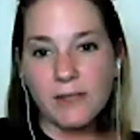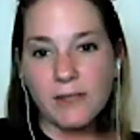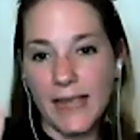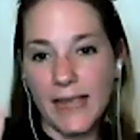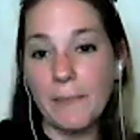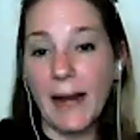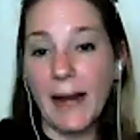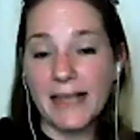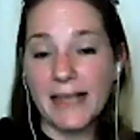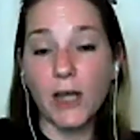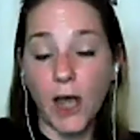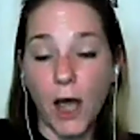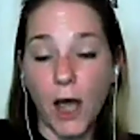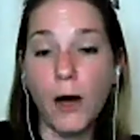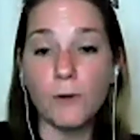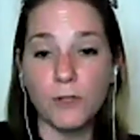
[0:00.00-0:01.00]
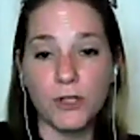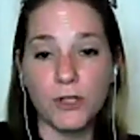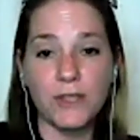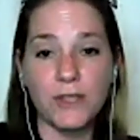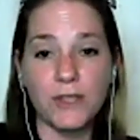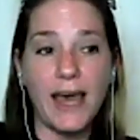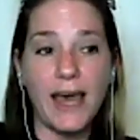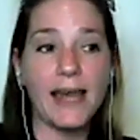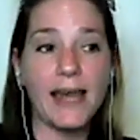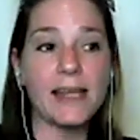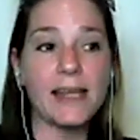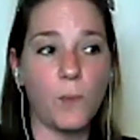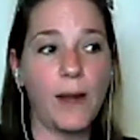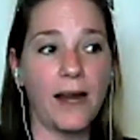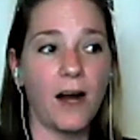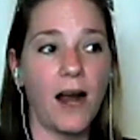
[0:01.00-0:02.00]
ahead. Sorry, I was going to say, ahead. But as a coach,
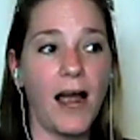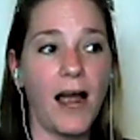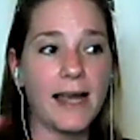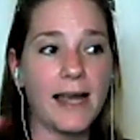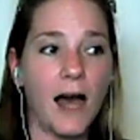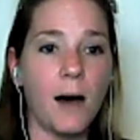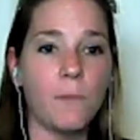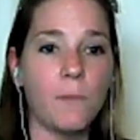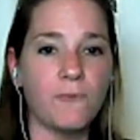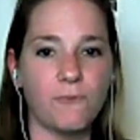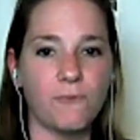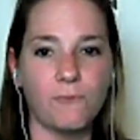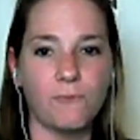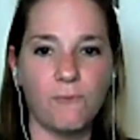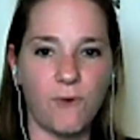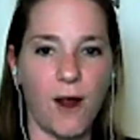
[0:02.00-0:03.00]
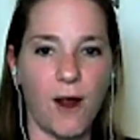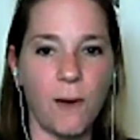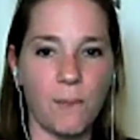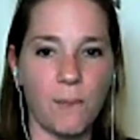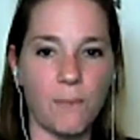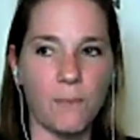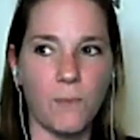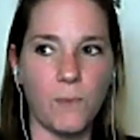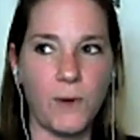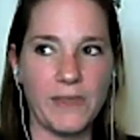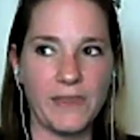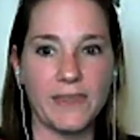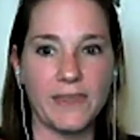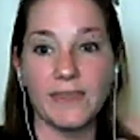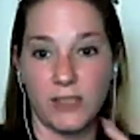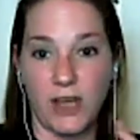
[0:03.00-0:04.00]
that is where I come
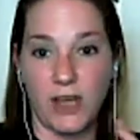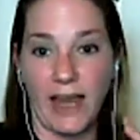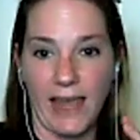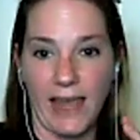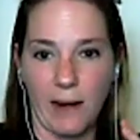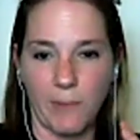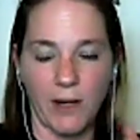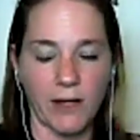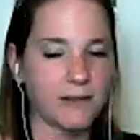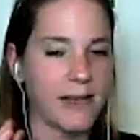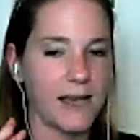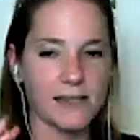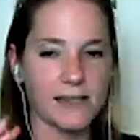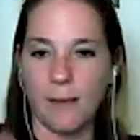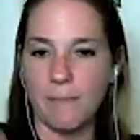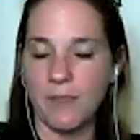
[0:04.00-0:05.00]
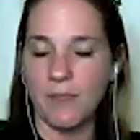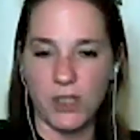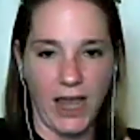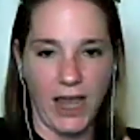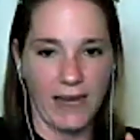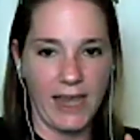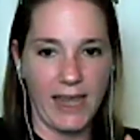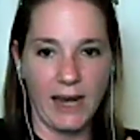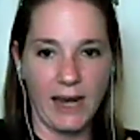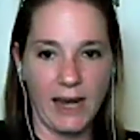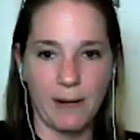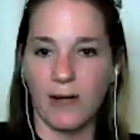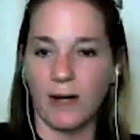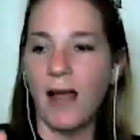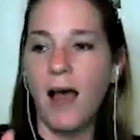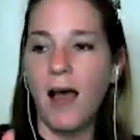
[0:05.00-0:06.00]
from with the jackhammer. Yes, I'm the
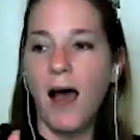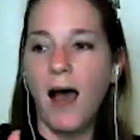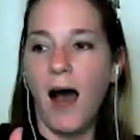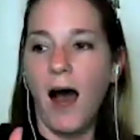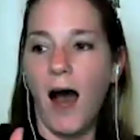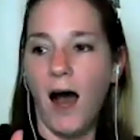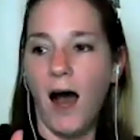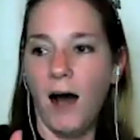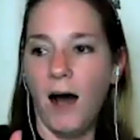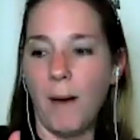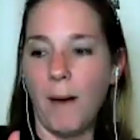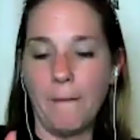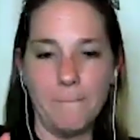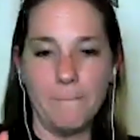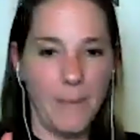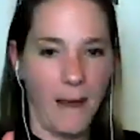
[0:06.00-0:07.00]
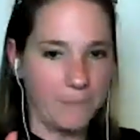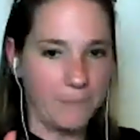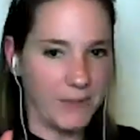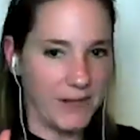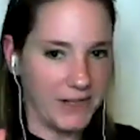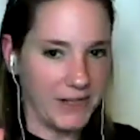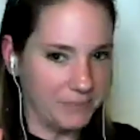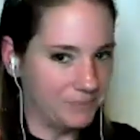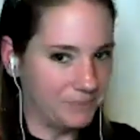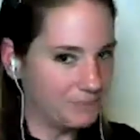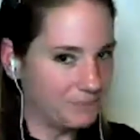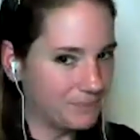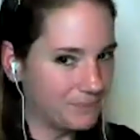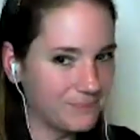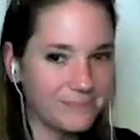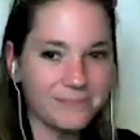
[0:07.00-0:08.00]
jackhammer. Uh, I'm, I'm going
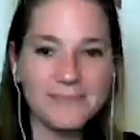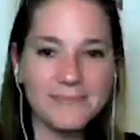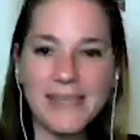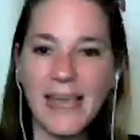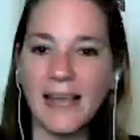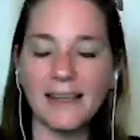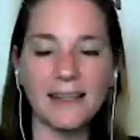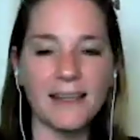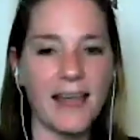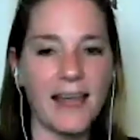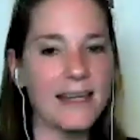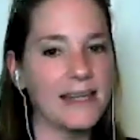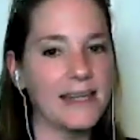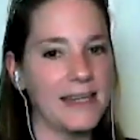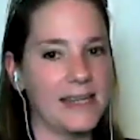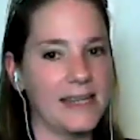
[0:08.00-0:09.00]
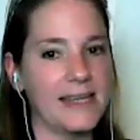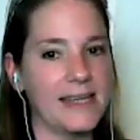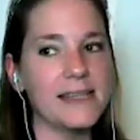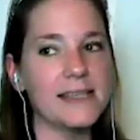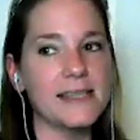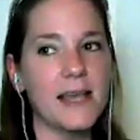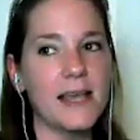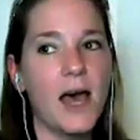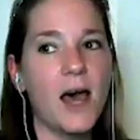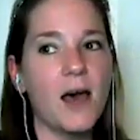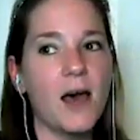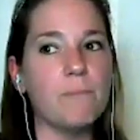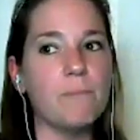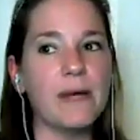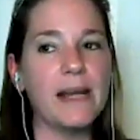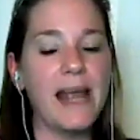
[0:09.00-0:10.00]
to tell it like it is,
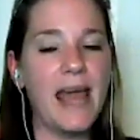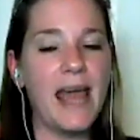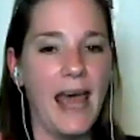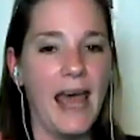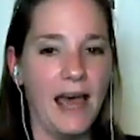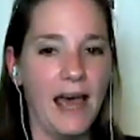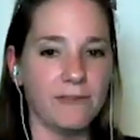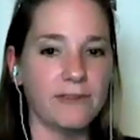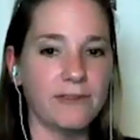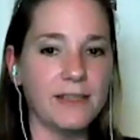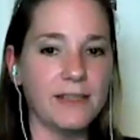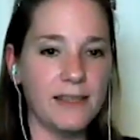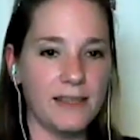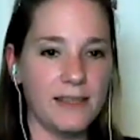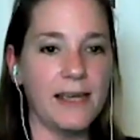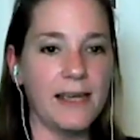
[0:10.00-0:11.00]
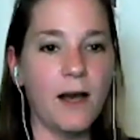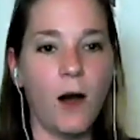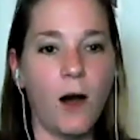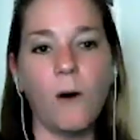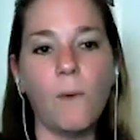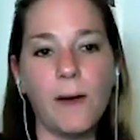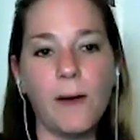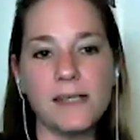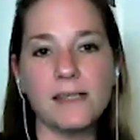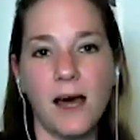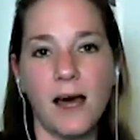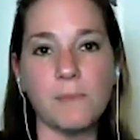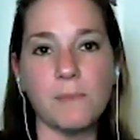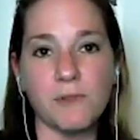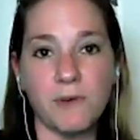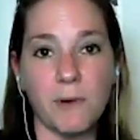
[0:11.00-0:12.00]
but everything
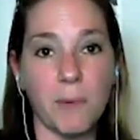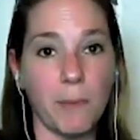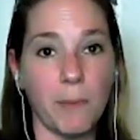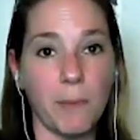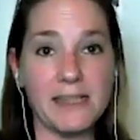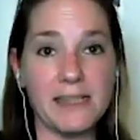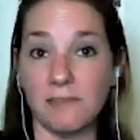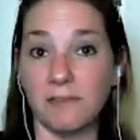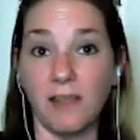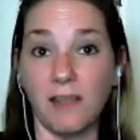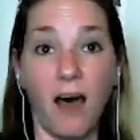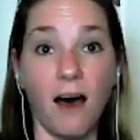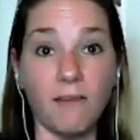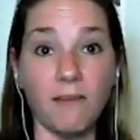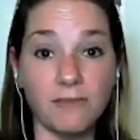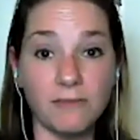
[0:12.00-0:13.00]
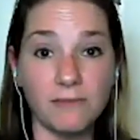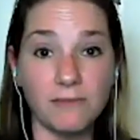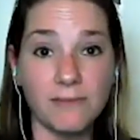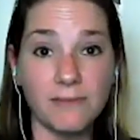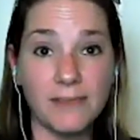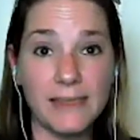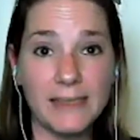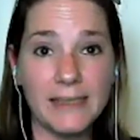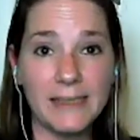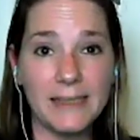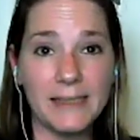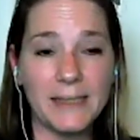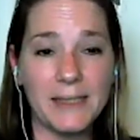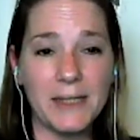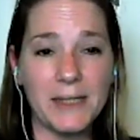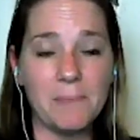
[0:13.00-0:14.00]
always comes from a place of love.
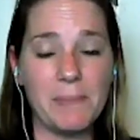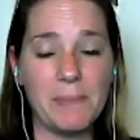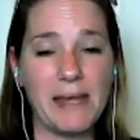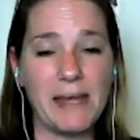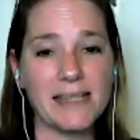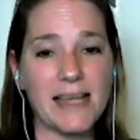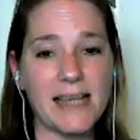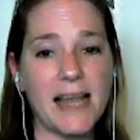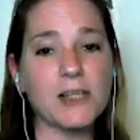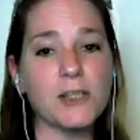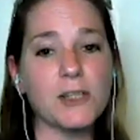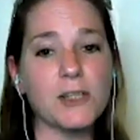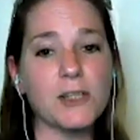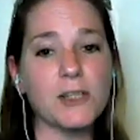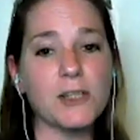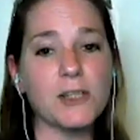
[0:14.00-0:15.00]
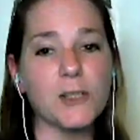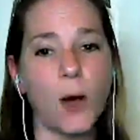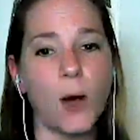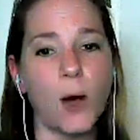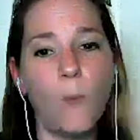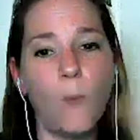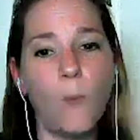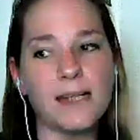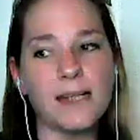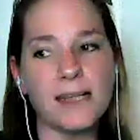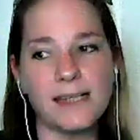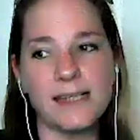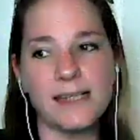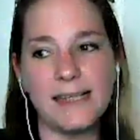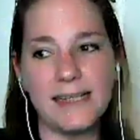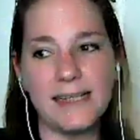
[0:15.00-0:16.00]
Yeah. Because I don't want
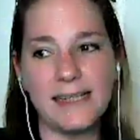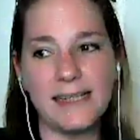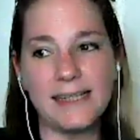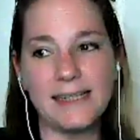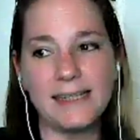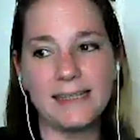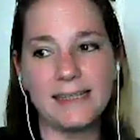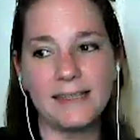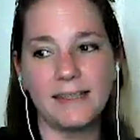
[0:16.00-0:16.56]
to see,